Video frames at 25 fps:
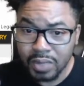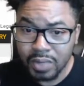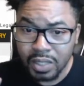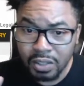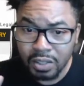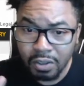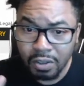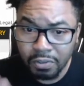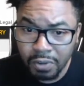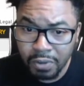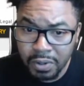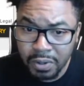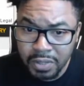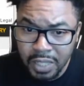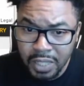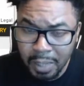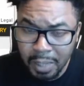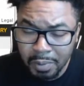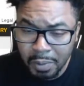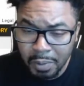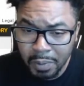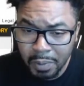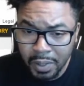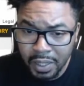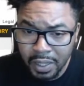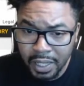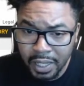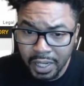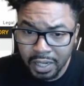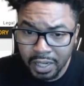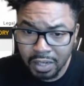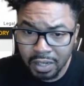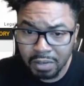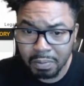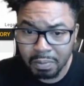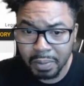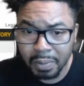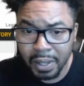first time you put a land in
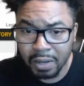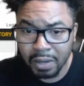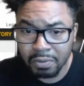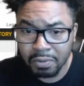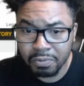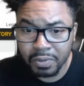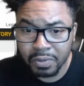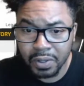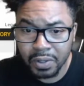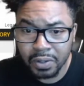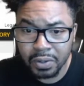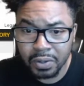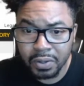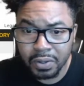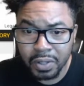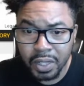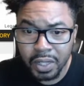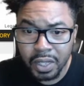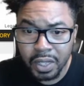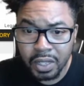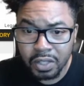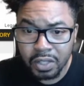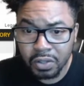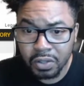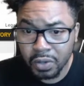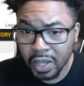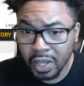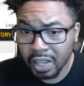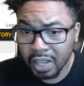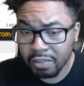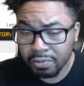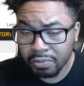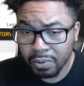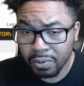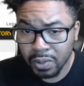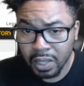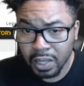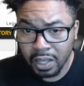the battlefield, you gain
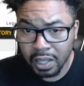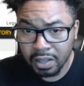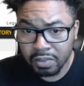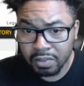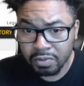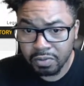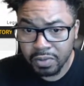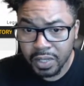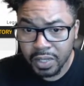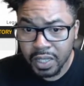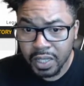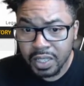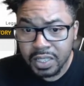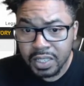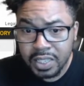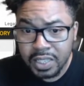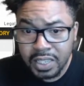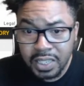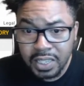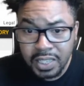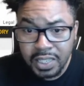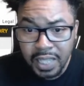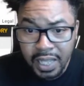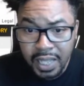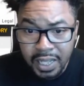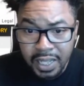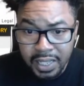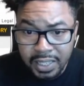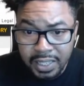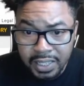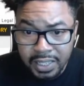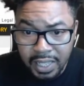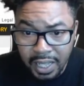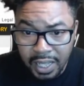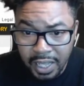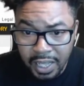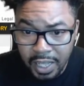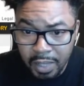4 life. Second
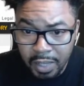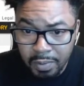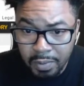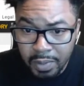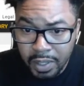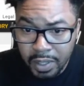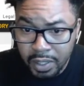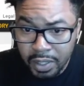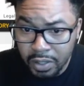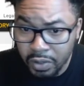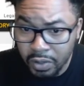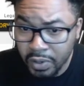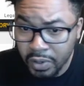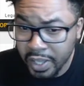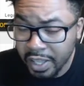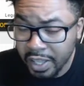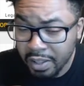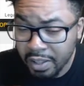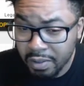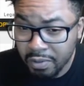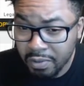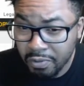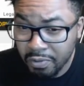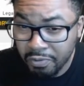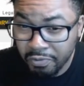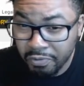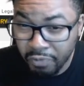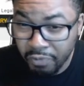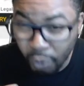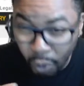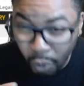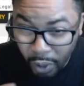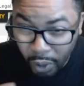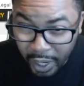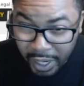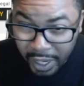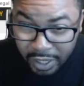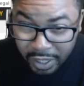time, you get
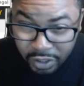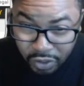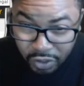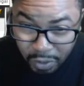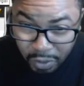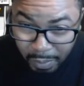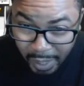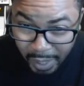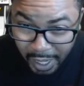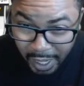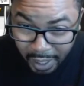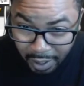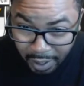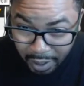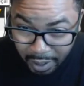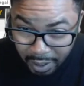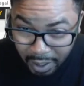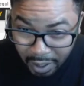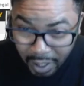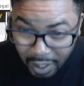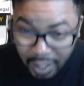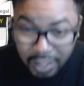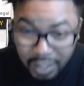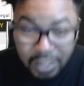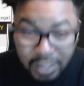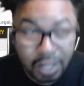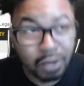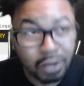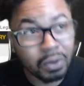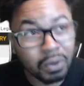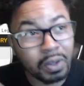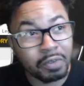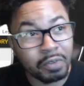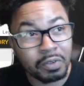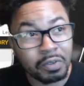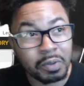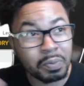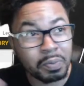4 extra mana. So
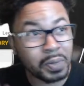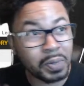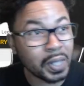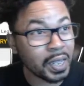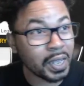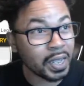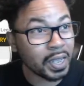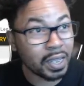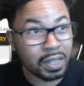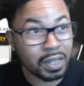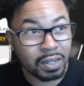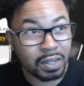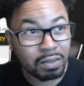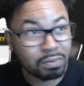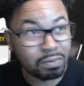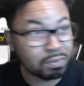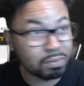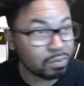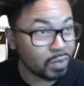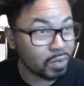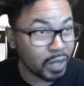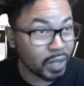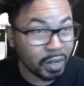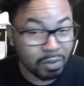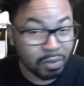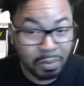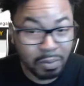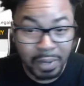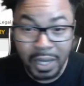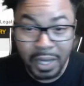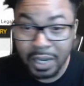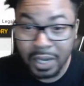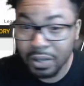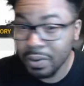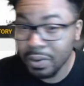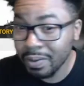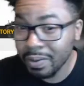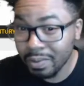if you played whatever mana,
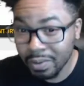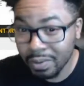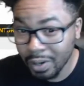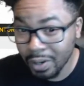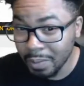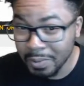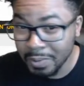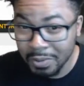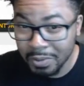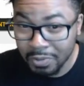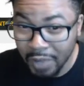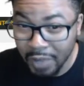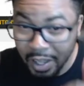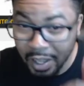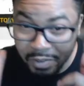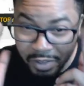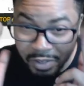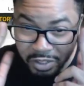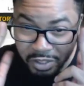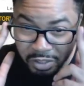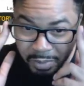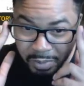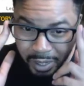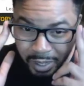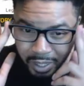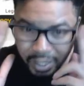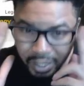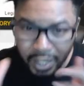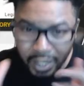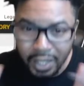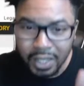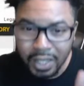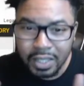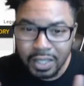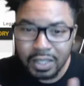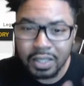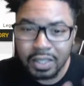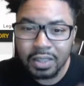you're up to 5 extra mana.
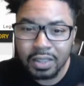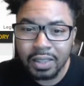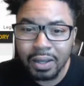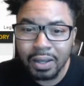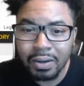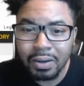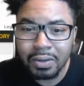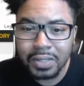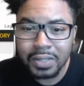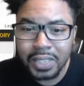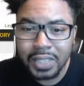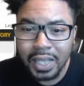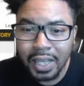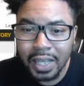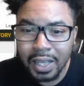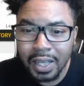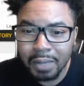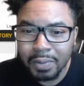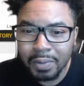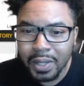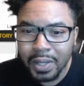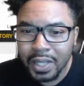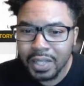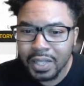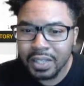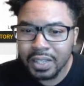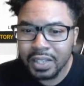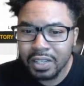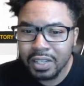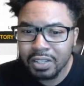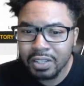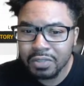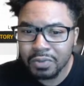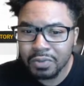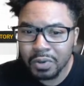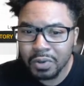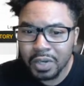The third time, deals 4